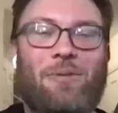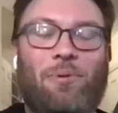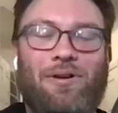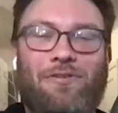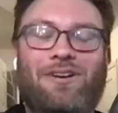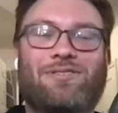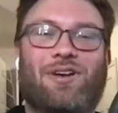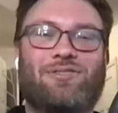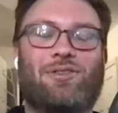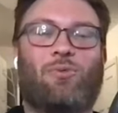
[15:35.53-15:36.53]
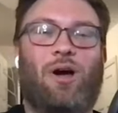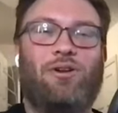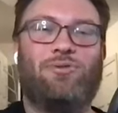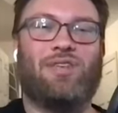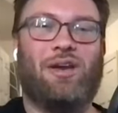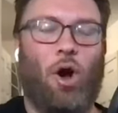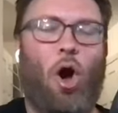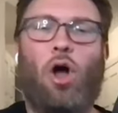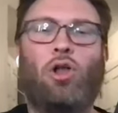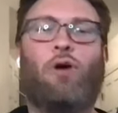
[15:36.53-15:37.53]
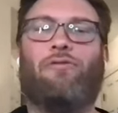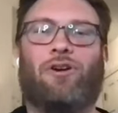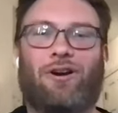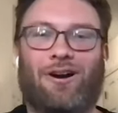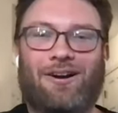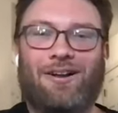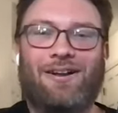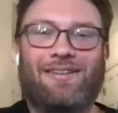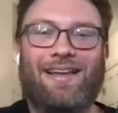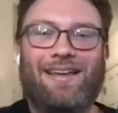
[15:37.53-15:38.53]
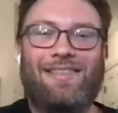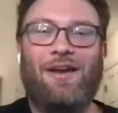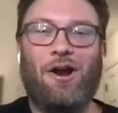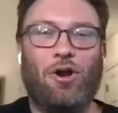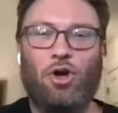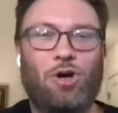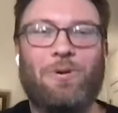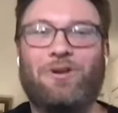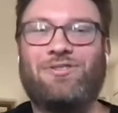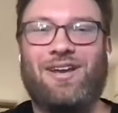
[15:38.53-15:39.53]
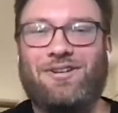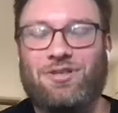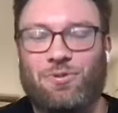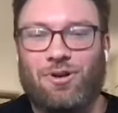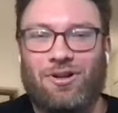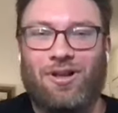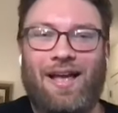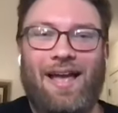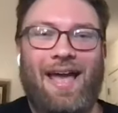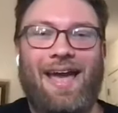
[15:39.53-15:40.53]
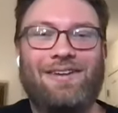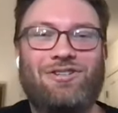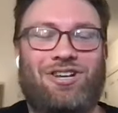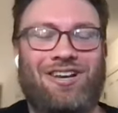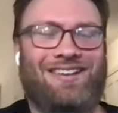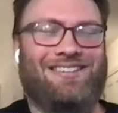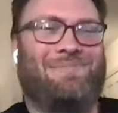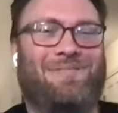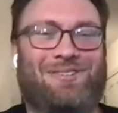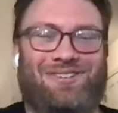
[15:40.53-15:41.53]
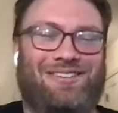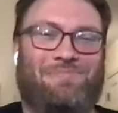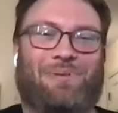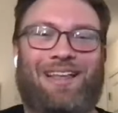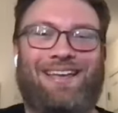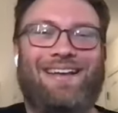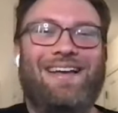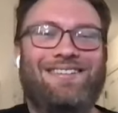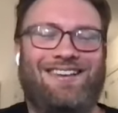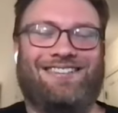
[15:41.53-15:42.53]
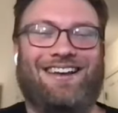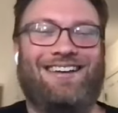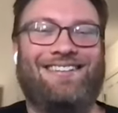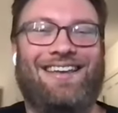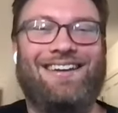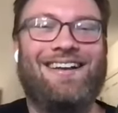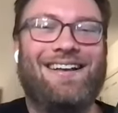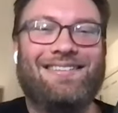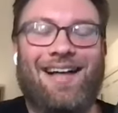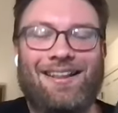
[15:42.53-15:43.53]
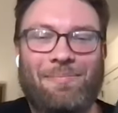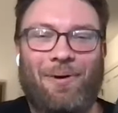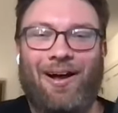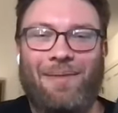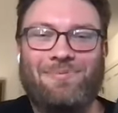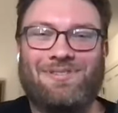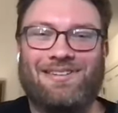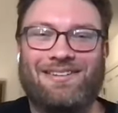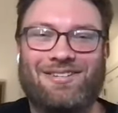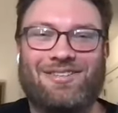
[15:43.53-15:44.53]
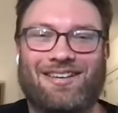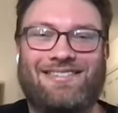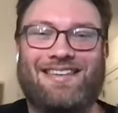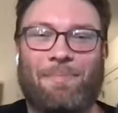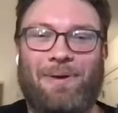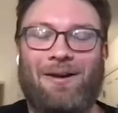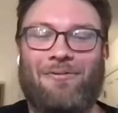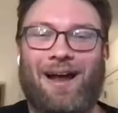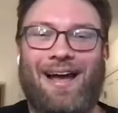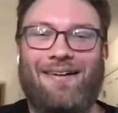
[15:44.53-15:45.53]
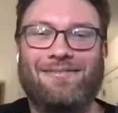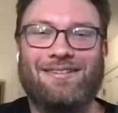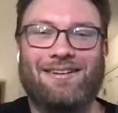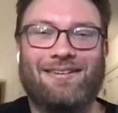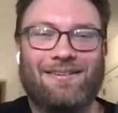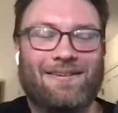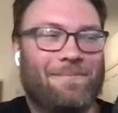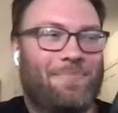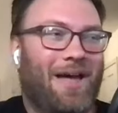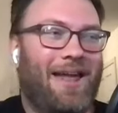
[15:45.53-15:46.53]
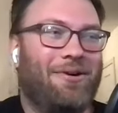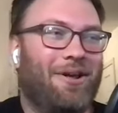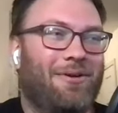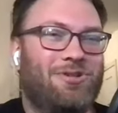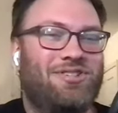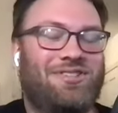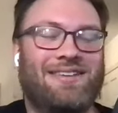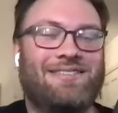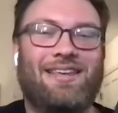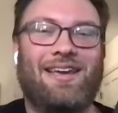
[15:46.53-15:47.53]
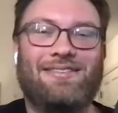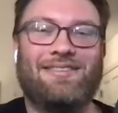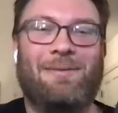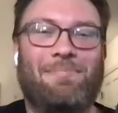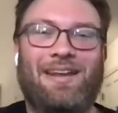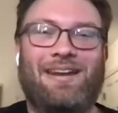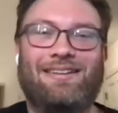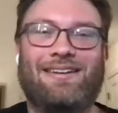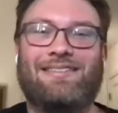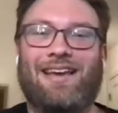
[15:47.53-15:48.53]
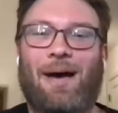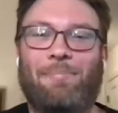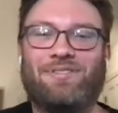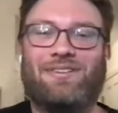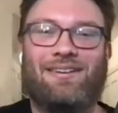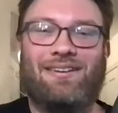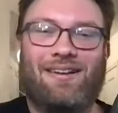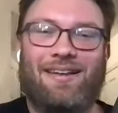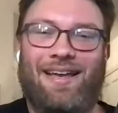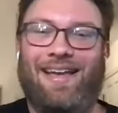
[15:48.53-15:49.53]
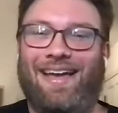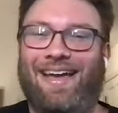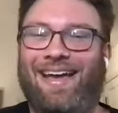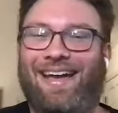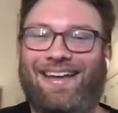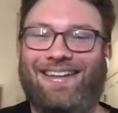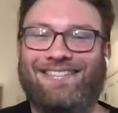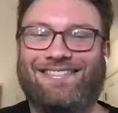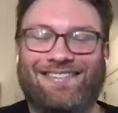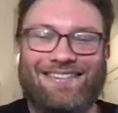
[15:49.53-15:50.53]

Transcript: boyfriend is also the one who's like all over her. Like they're uber sexual, and she's got like lollipops and just like skipping around, and I don't know. She says things and then immediately does the opposite. And